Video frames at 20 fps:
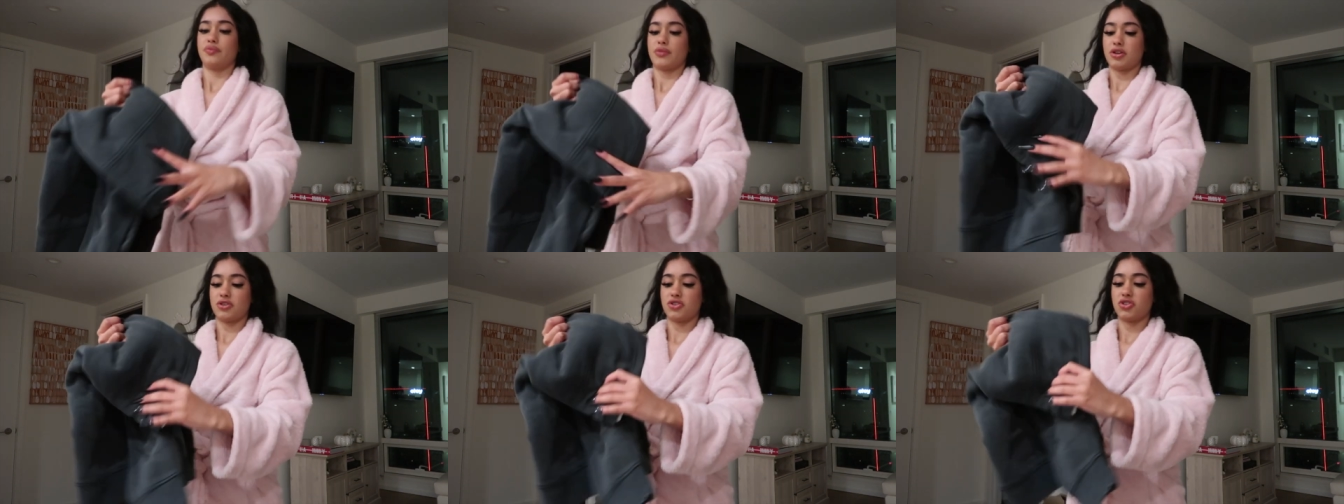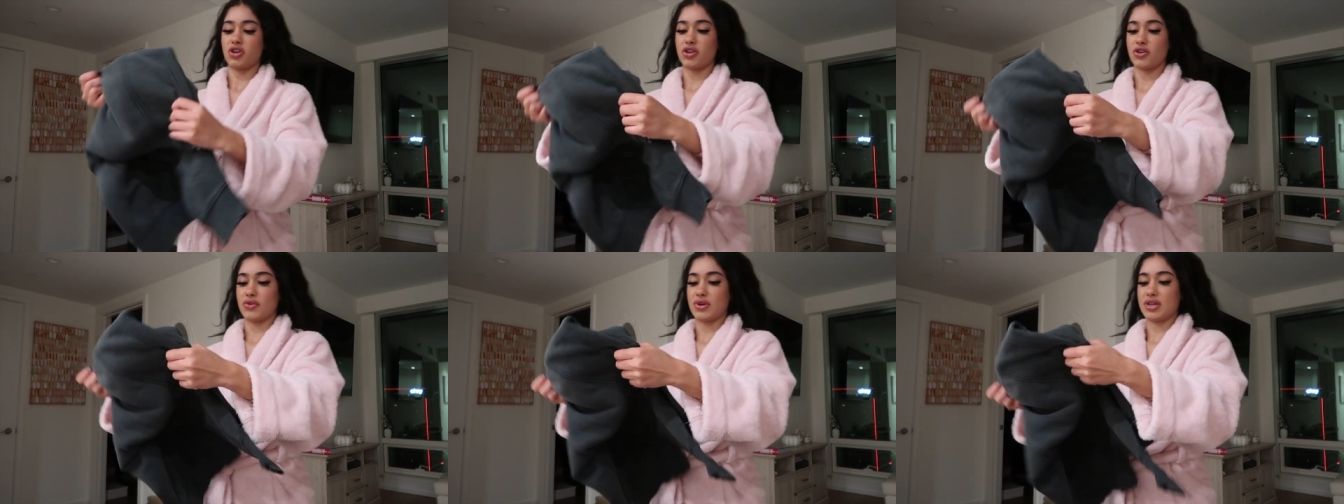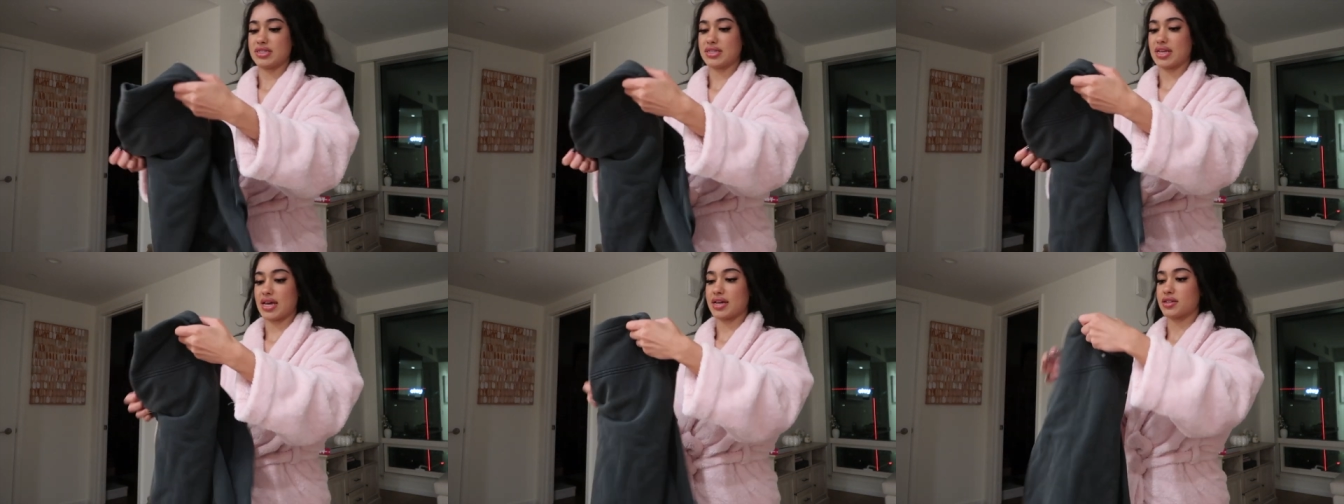I'll show you in
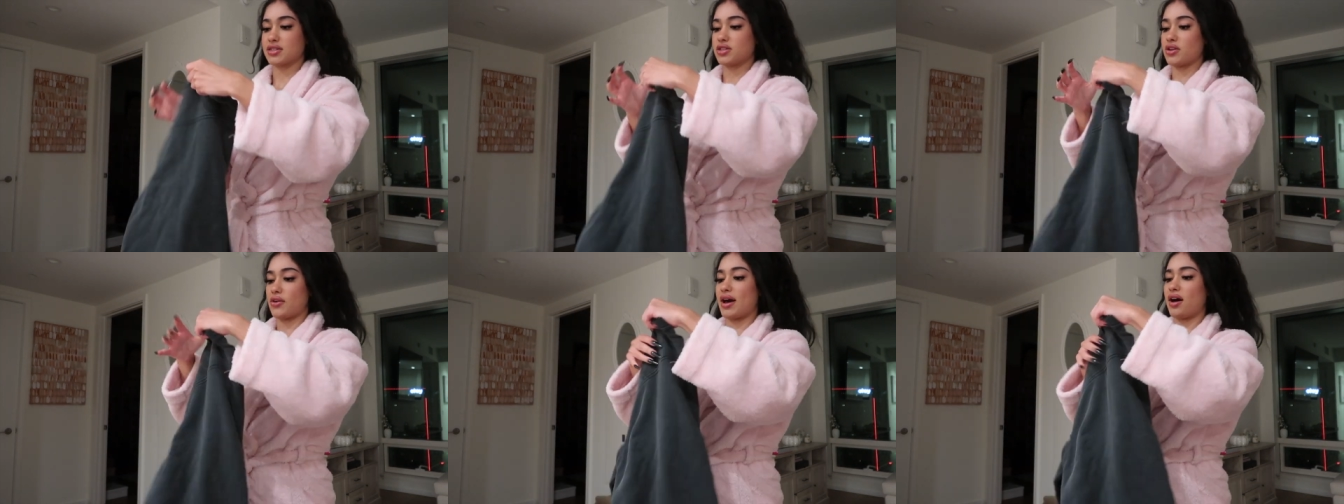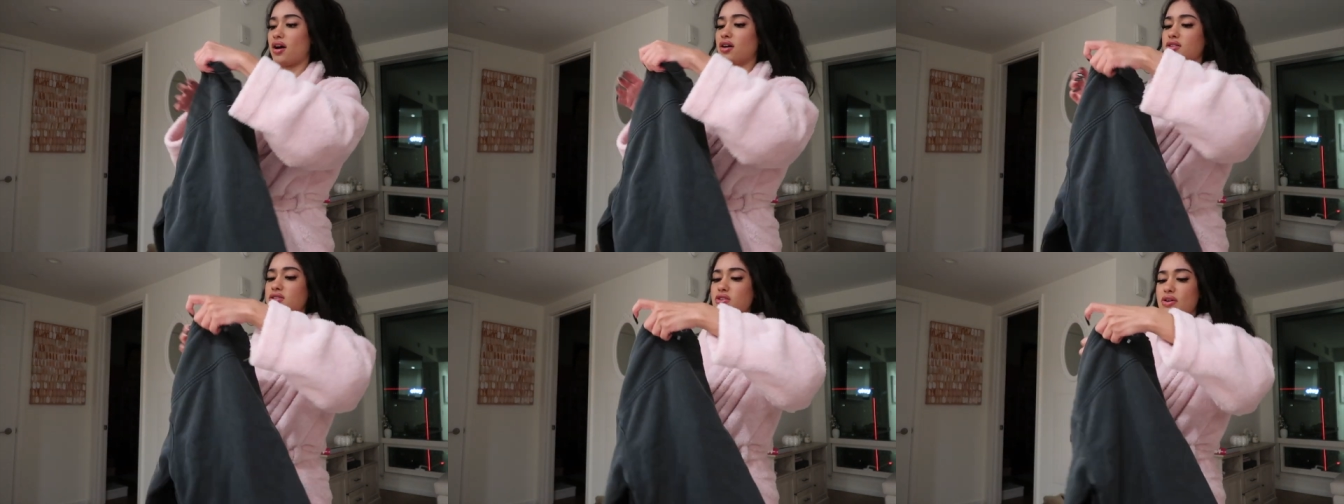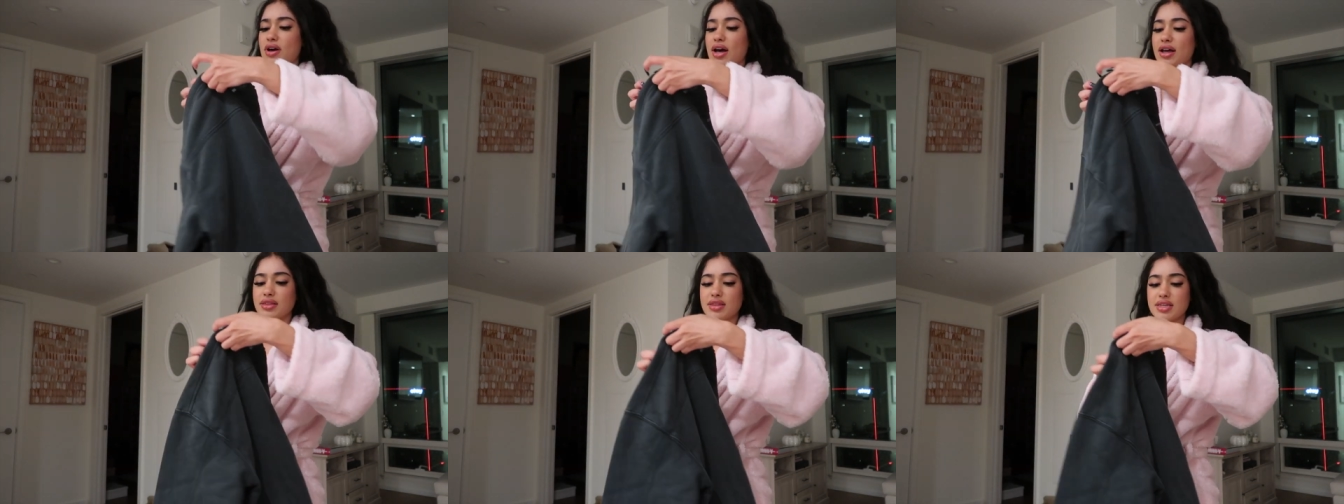a sec. So I also
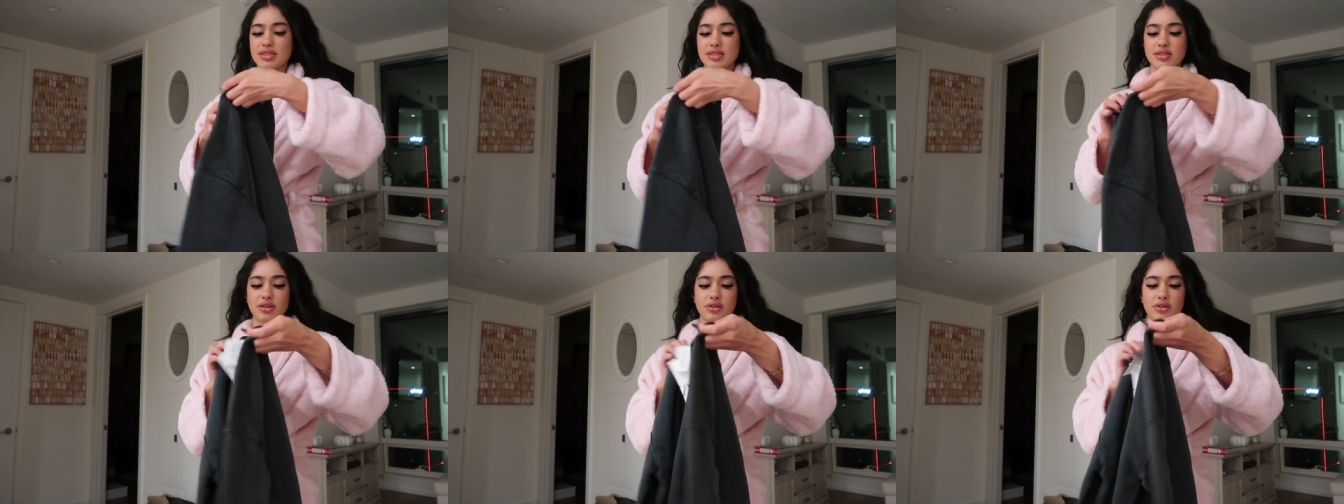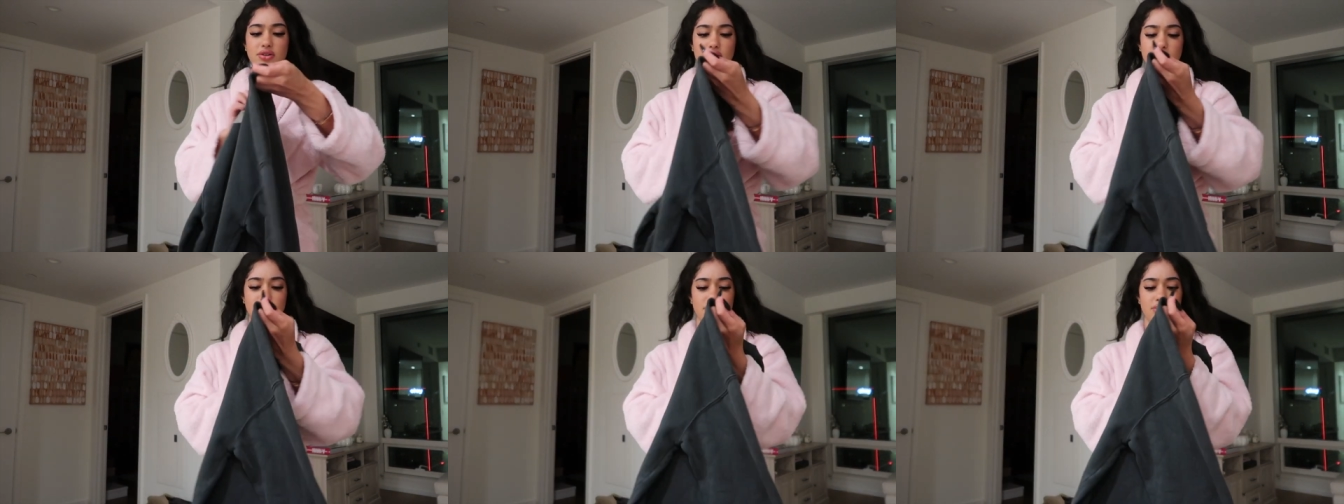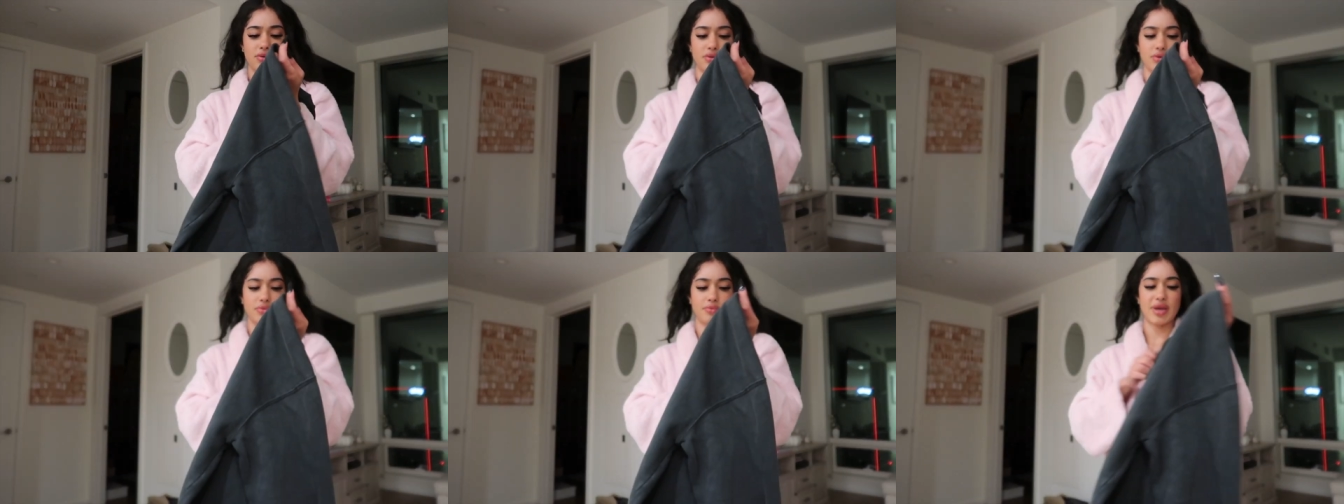got this little
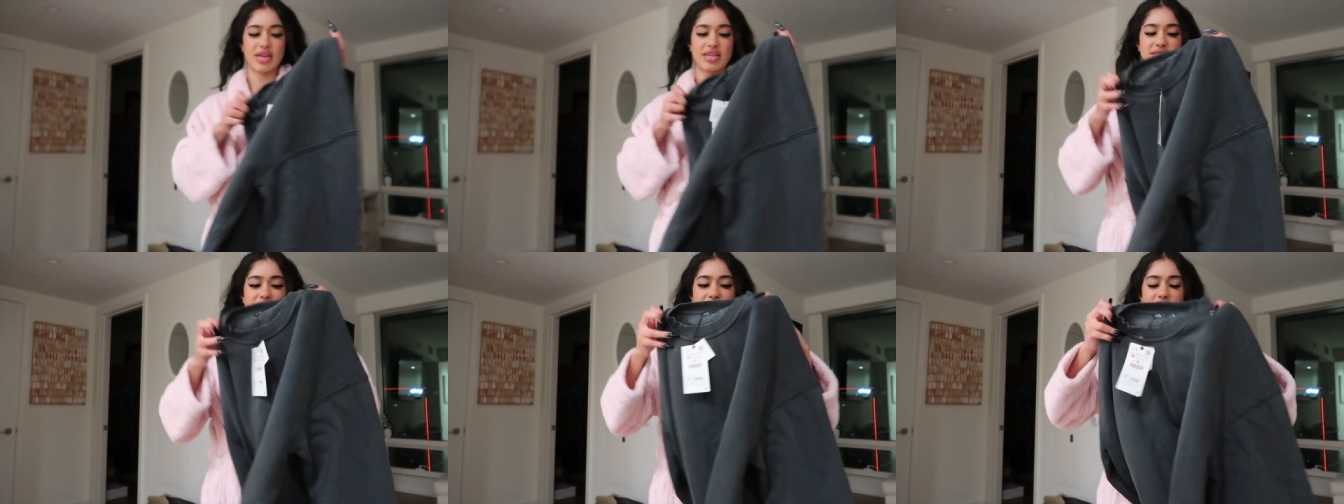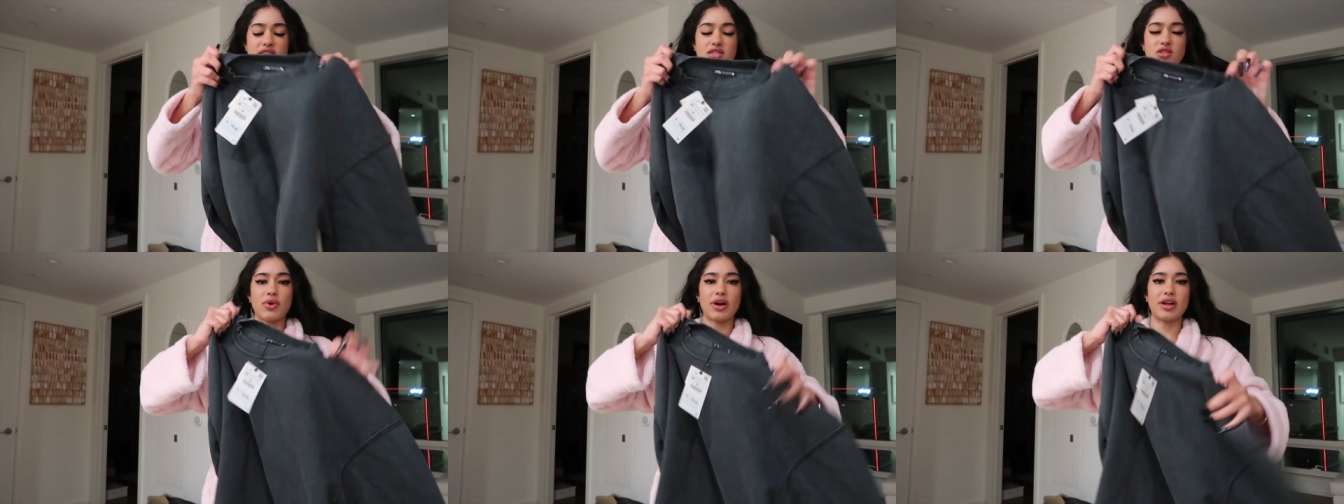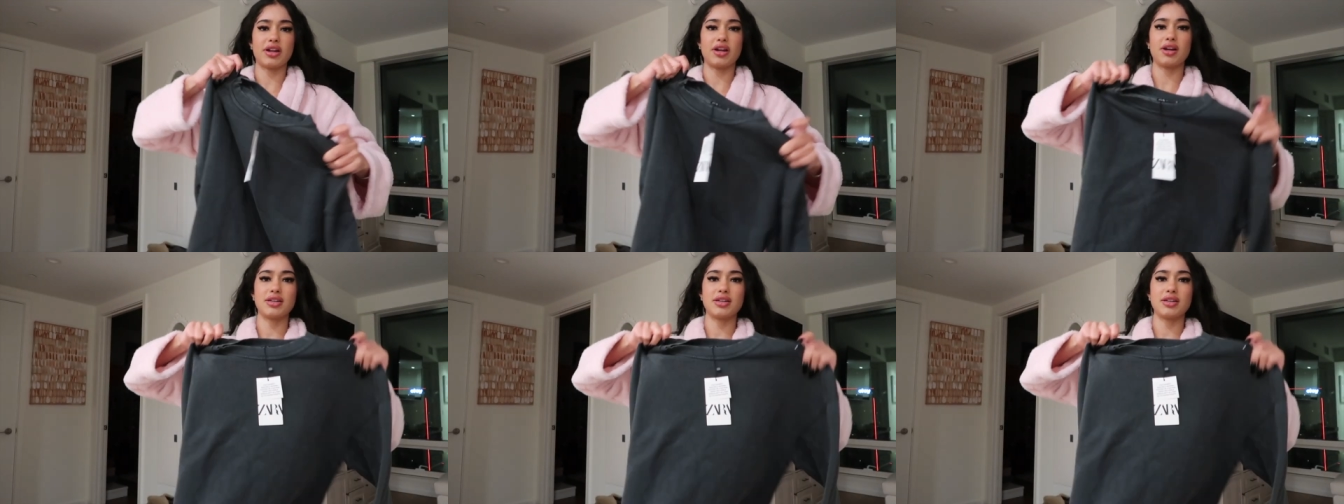basic sweater.